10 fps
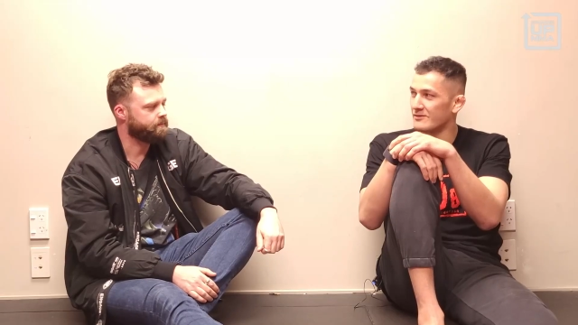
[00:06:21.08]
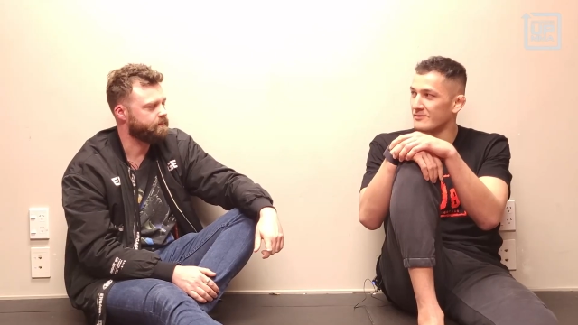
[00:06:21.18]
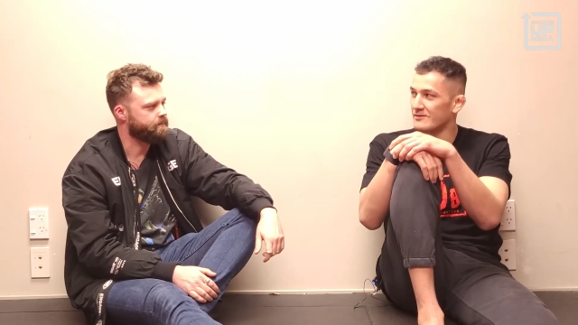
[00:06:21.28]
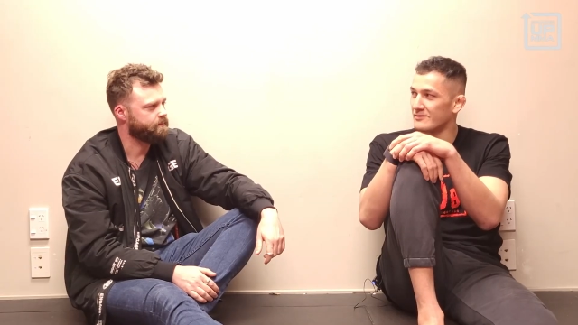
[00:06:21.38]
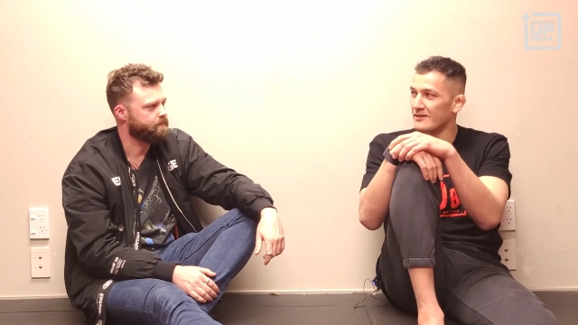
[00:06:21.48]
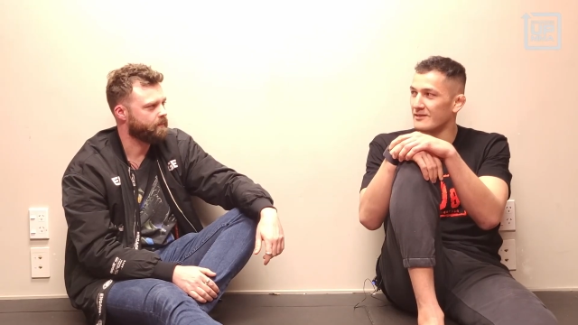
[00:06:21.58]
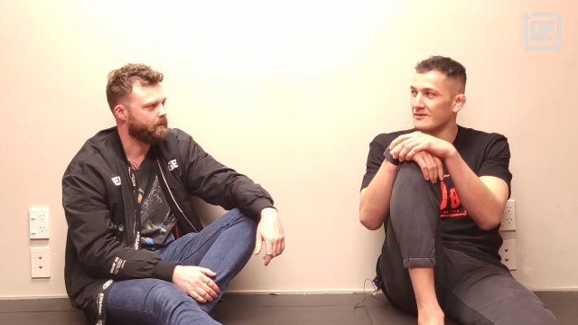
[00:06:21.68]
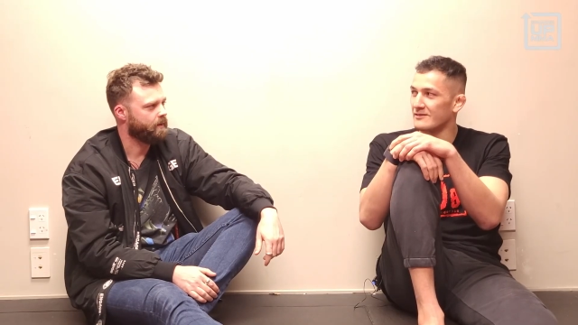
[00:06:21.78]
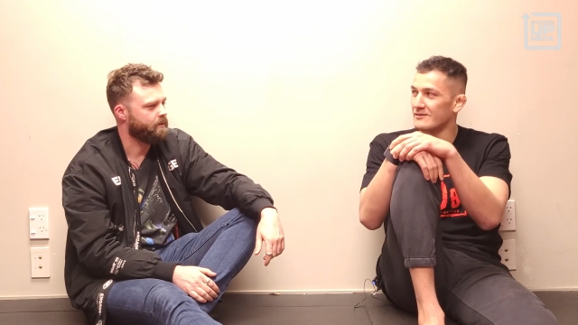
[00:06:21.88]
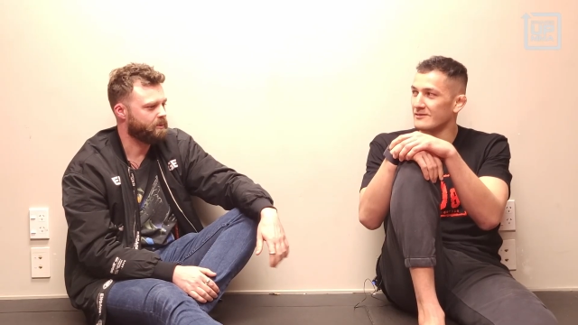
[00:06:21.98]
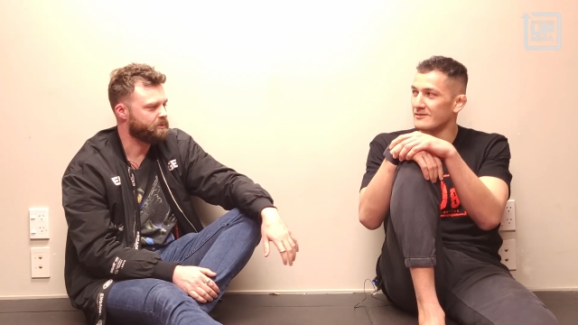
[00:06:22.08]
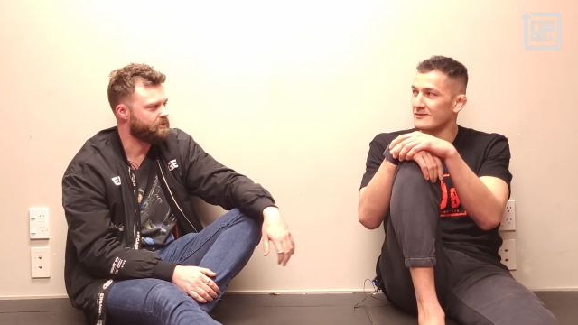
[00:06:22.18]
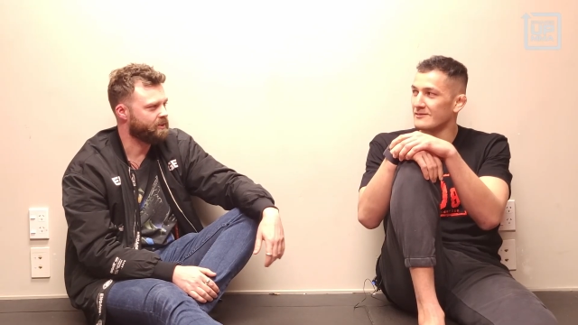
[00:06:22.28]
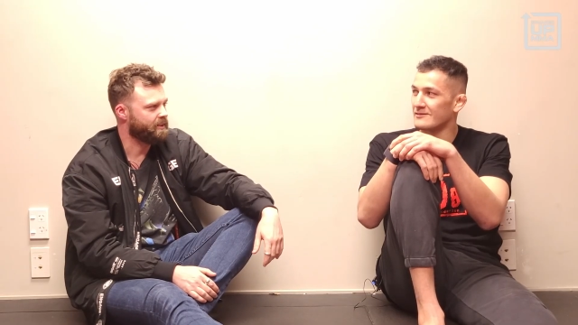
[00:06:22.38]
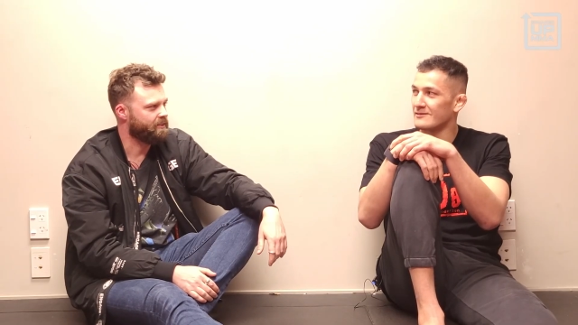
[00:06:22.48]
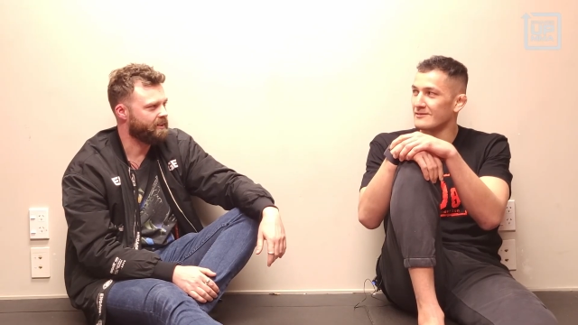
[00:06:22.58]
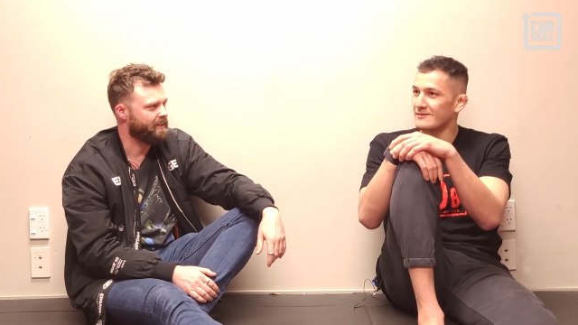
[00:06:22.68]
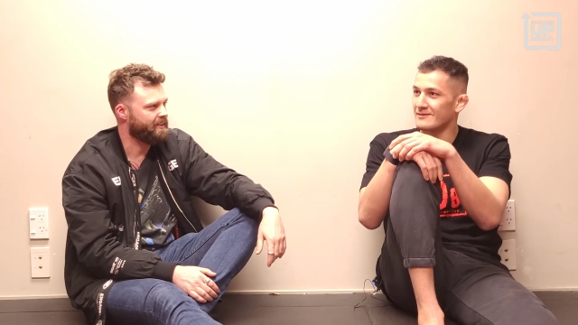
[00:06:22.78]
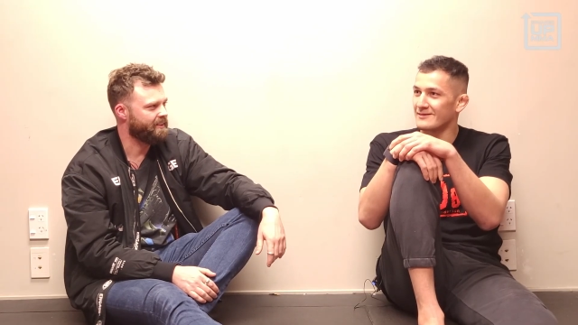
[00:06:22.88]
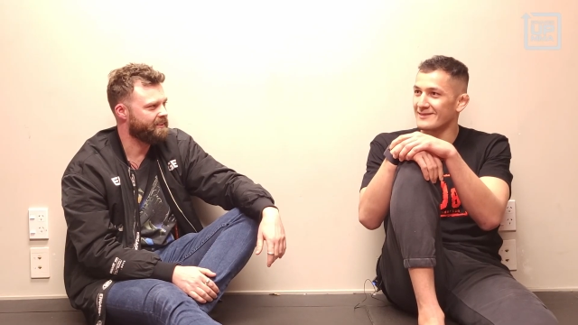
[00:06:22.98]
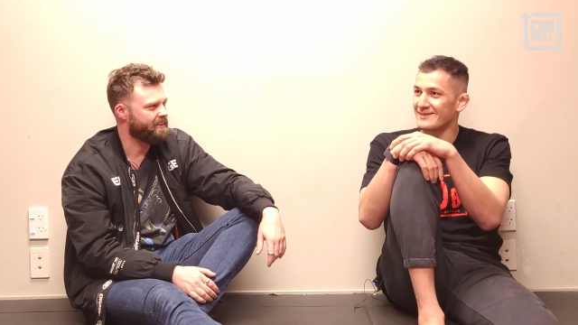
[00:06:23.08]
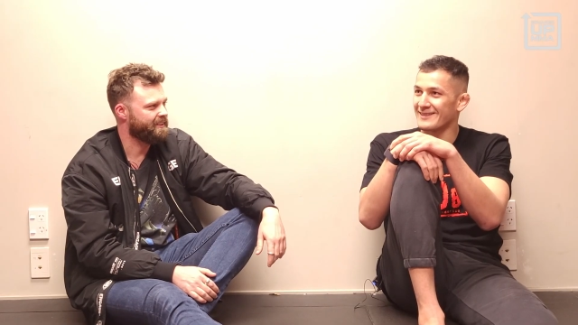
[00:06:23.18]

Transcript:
Speaker 1: Mm. Yeah. You must be struggling right now then.